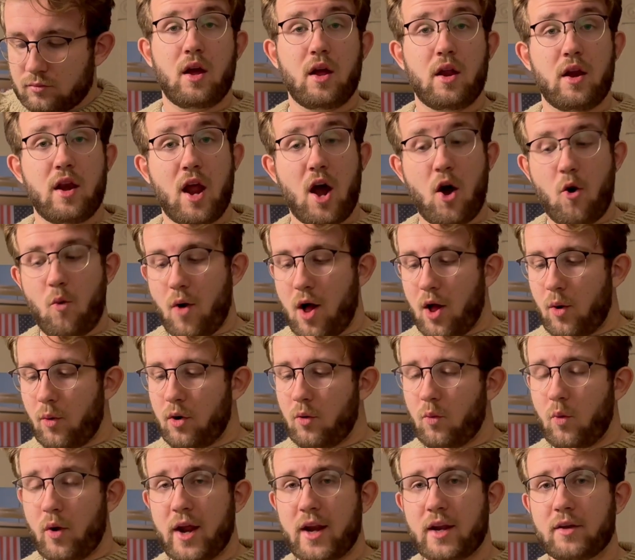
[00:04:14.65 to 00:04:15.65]
Now while we're
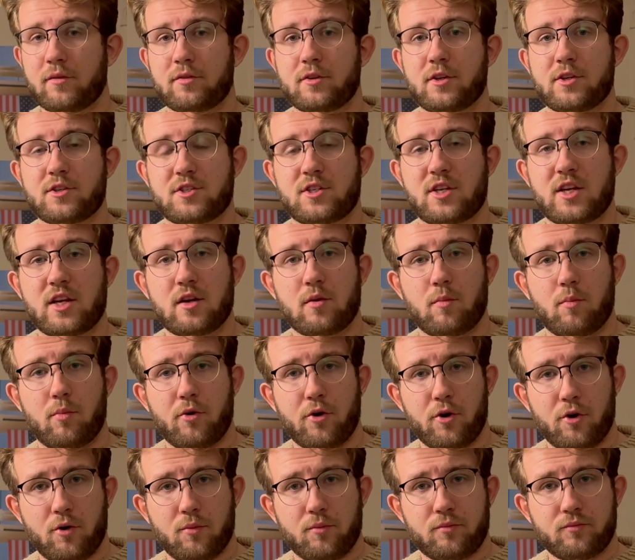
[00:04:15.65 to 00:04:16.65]
waiting for this tea to
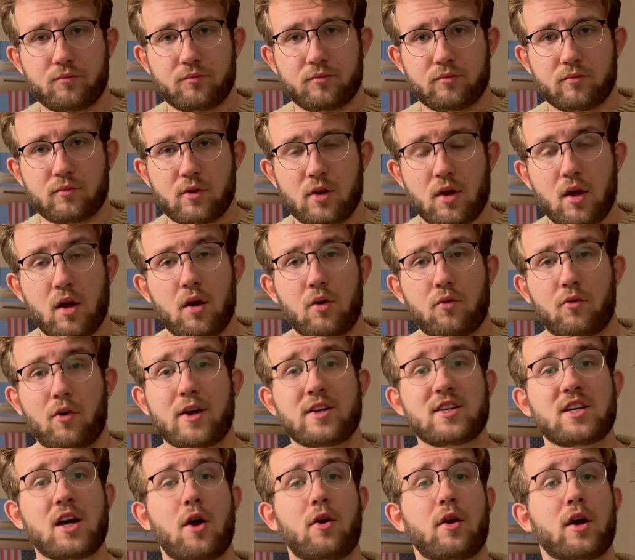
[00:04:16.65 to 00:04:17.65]
brew,
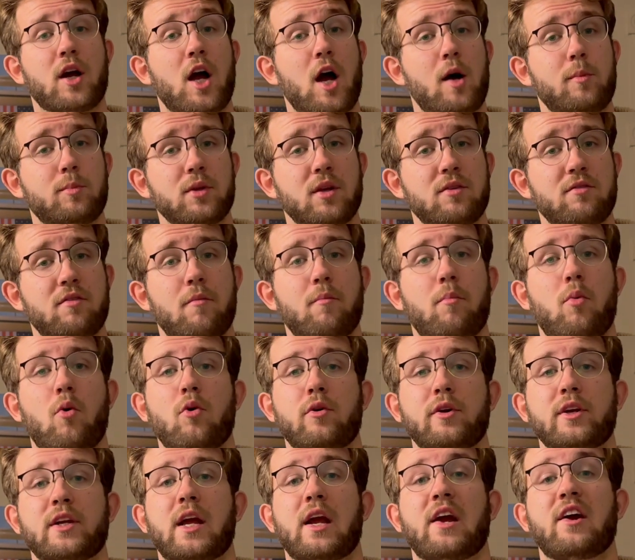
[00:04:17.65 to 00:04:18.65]
write down a couple of
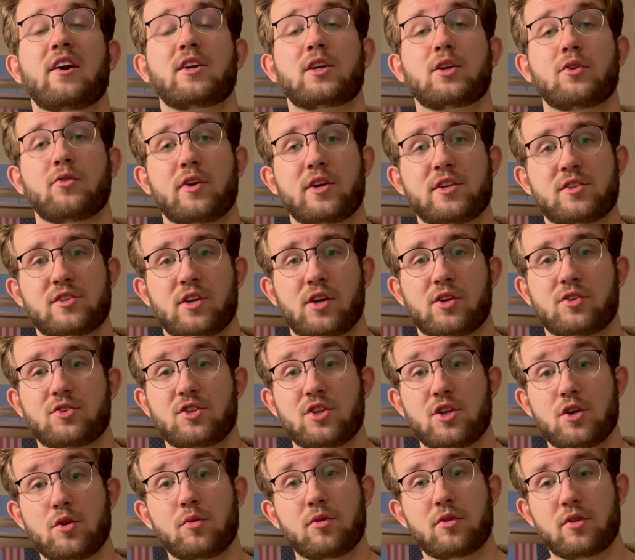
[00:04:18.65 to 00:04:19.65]
important characteristics
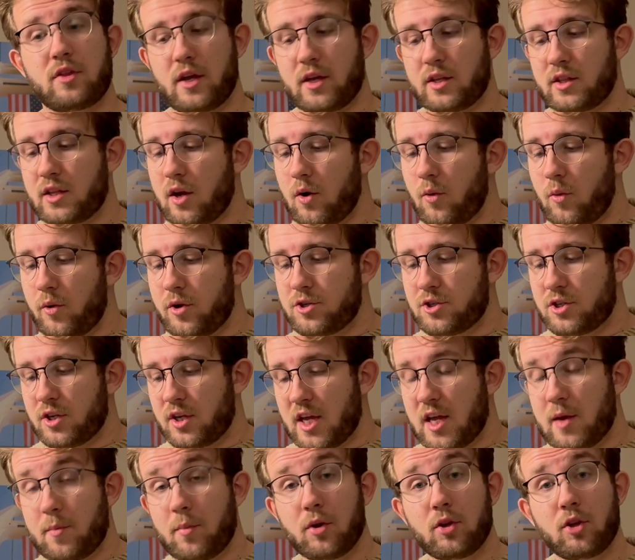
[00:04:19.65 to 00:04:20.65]
you think that we should
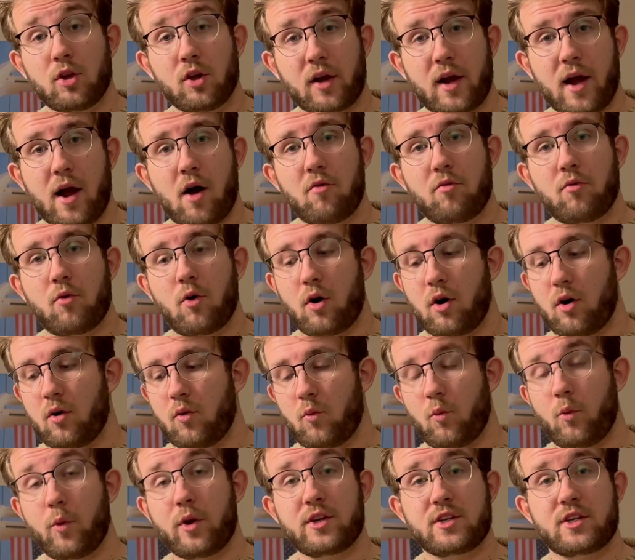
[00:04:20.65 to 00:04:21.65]
keep a lookout for
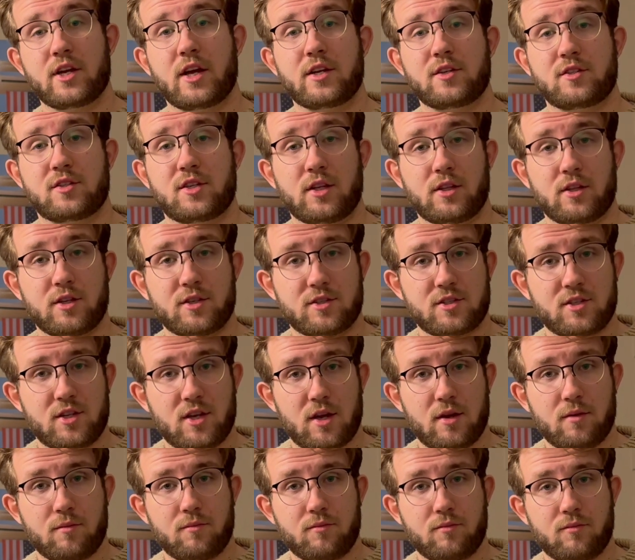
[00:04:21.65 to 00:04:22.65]
when tasting this
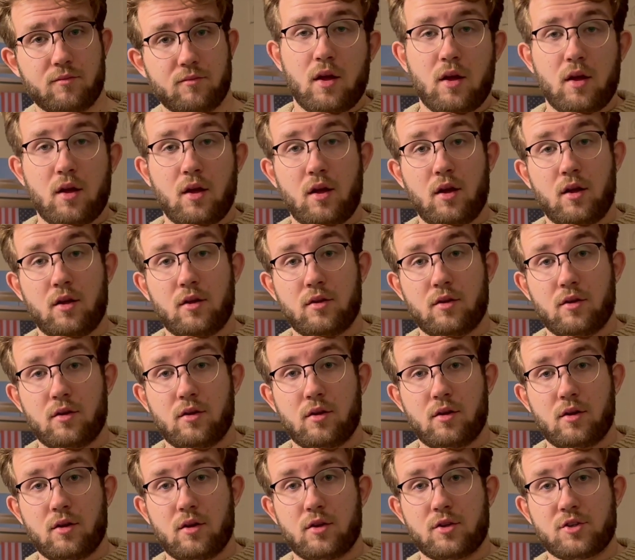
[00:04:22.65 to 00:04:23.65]
tea.
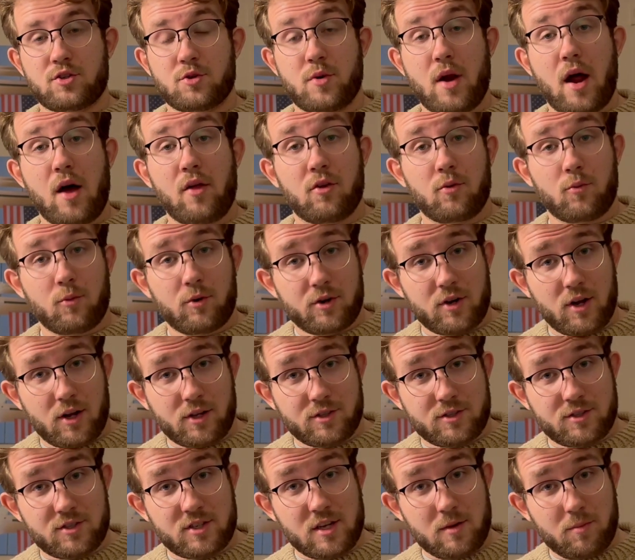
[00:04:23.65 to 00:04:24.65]
So now that we're
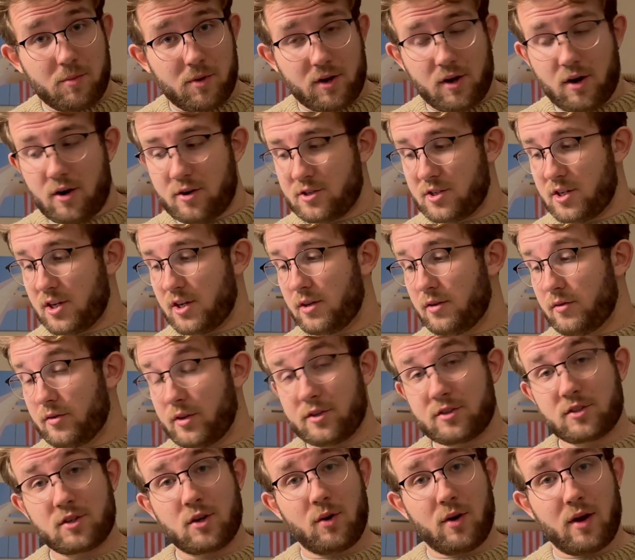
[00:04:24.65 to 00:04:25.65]
done steeping our tea,
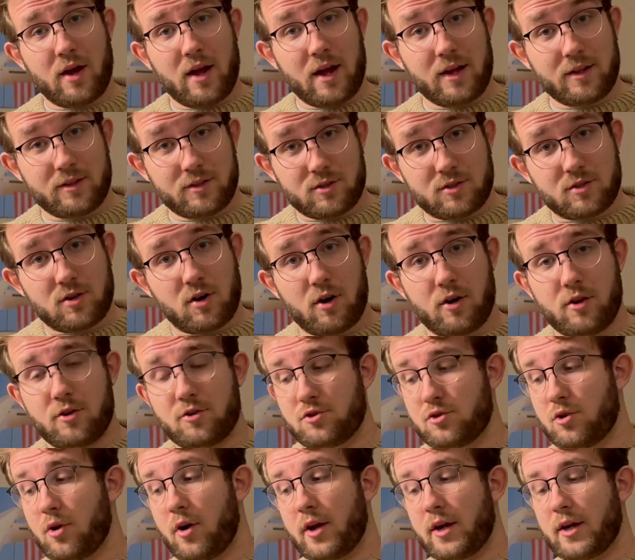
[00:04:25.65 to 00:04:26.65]
let's go ahead and start
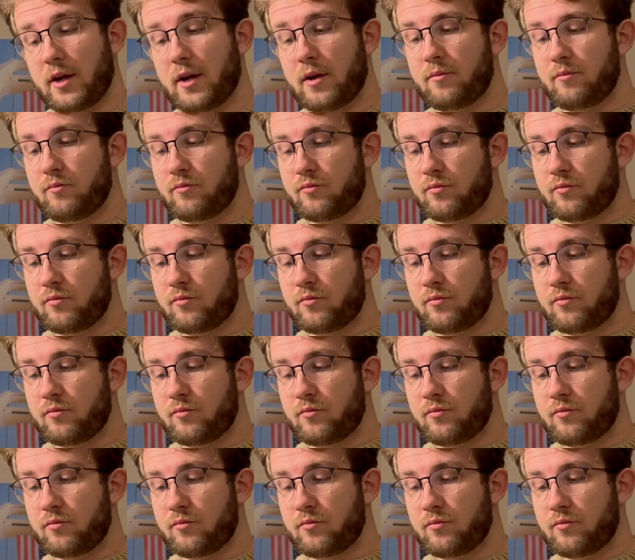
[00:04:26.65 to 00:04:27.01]
enjoying it.